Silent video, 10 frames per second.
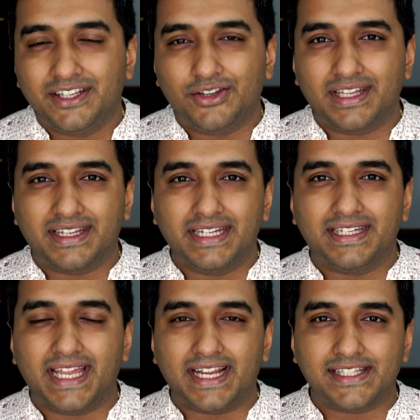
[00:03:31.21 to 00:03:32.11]
you can
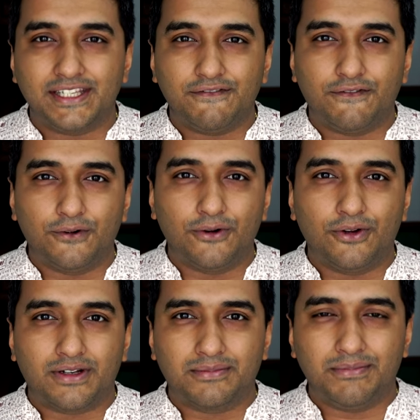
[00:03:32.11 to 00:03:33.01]
get taxi
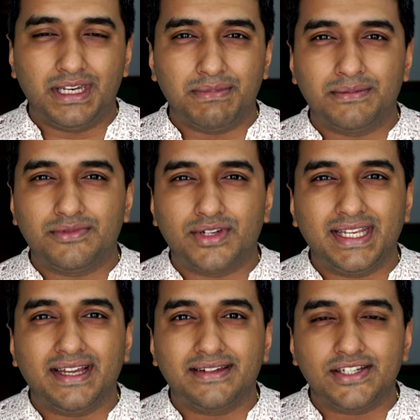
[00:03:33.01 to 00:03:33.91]
for minimum
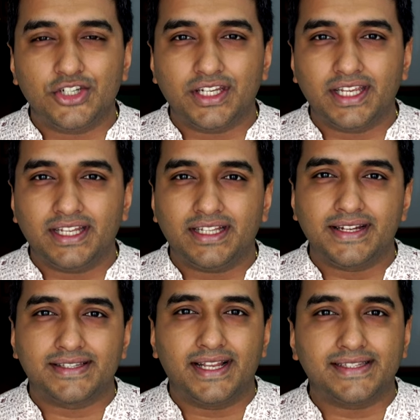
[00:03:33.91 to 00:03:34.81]
300 shinge.
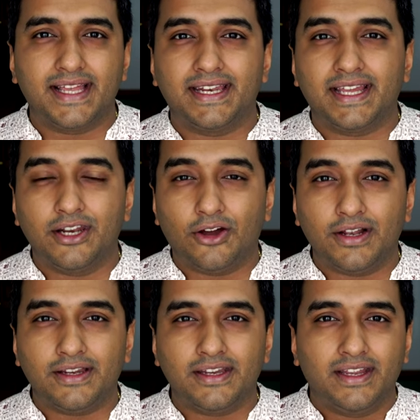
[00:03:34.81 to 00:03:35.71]
That's less than a
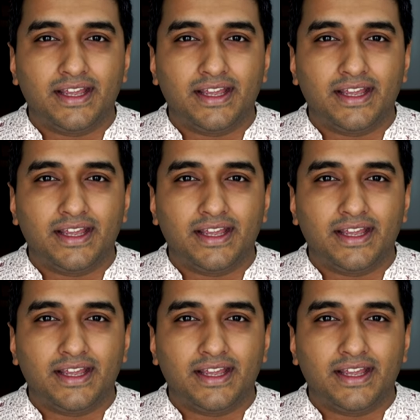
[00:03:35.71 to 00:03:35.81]
dollar.